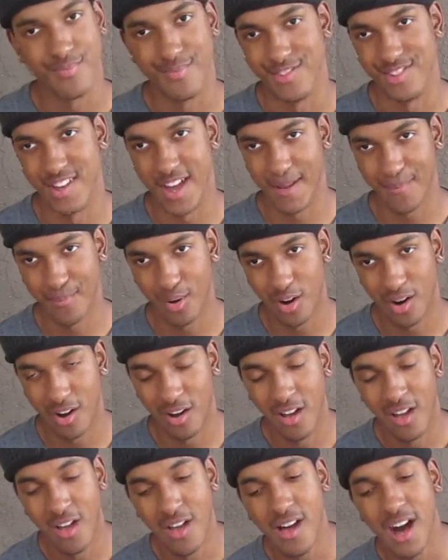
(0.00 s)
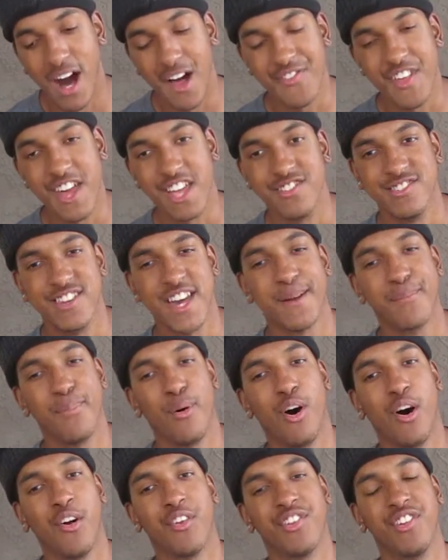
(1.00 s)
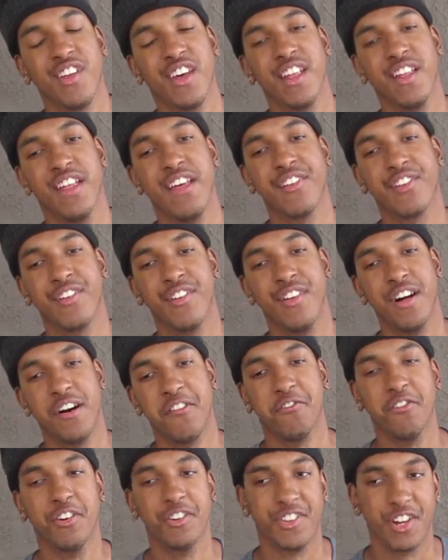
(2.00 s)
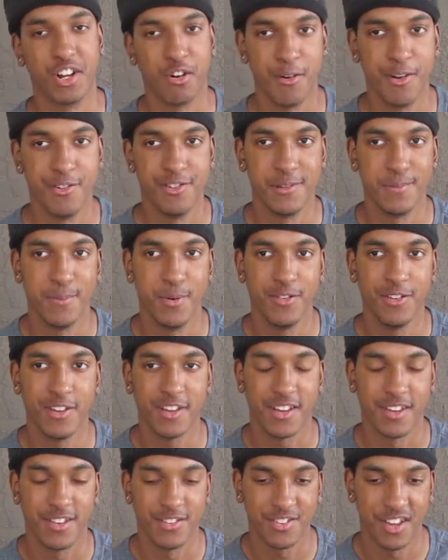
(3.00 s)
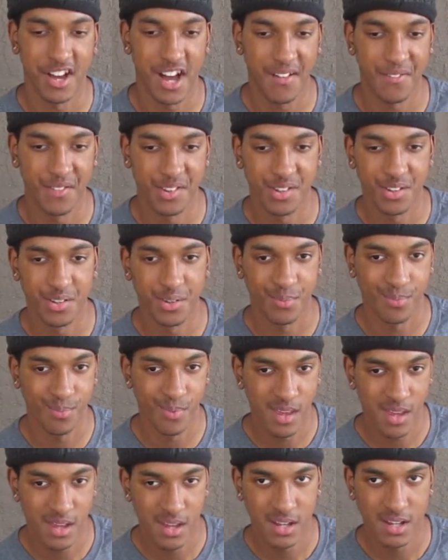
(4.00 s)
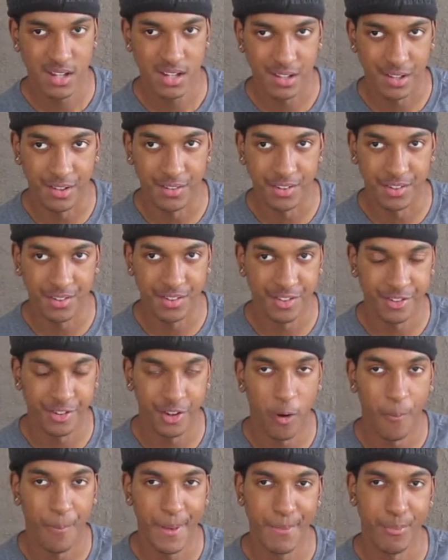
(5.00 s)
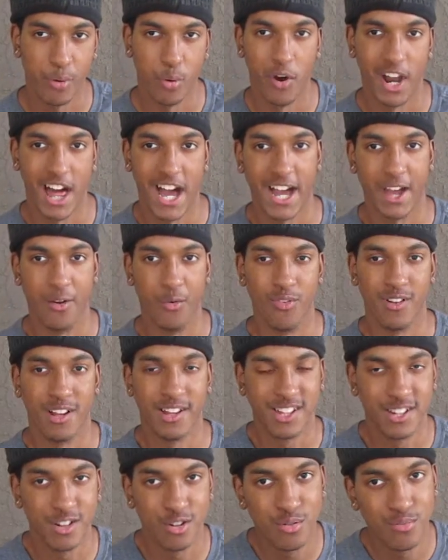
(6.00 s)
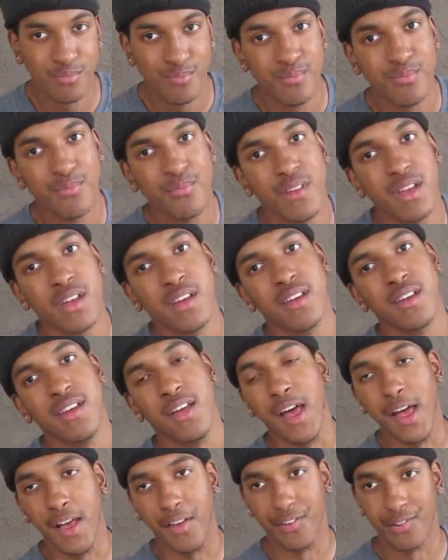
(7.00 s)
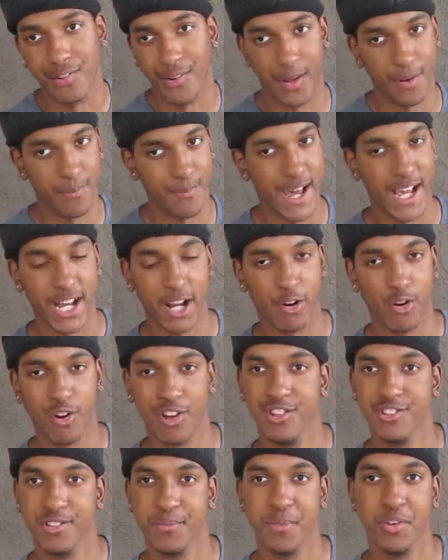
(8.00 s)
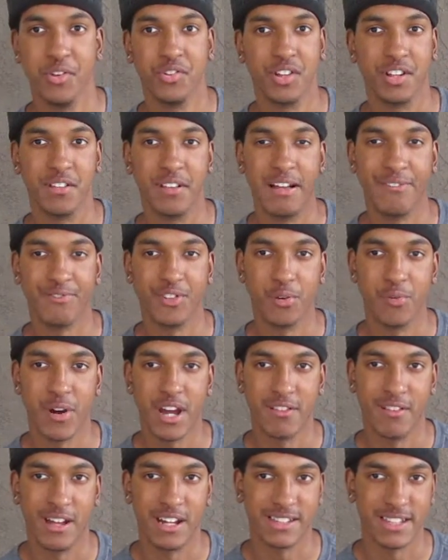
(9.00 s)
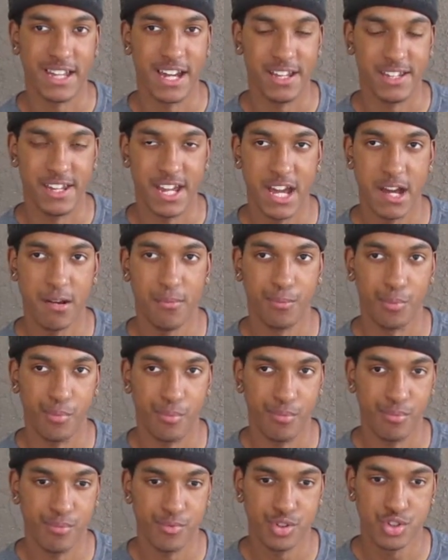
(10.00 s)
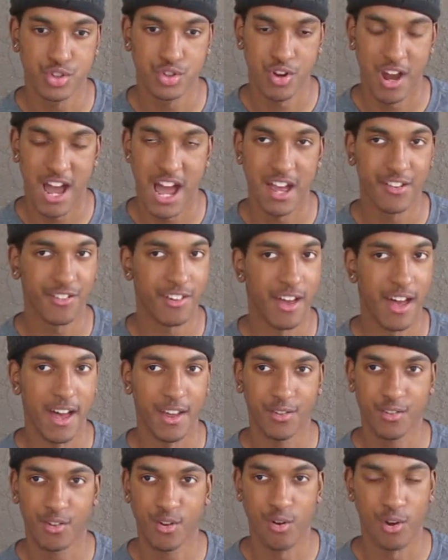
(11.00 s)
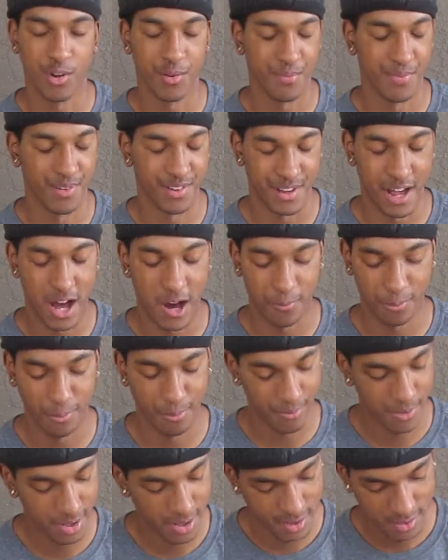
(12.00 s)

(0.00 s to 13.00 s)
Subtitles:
Jake Paul. I think Jake Paul said it's enough with the cringy music. It's time to just show people what I can really do. Instead of making cringy music left and right like that damn trash ass Christmas album.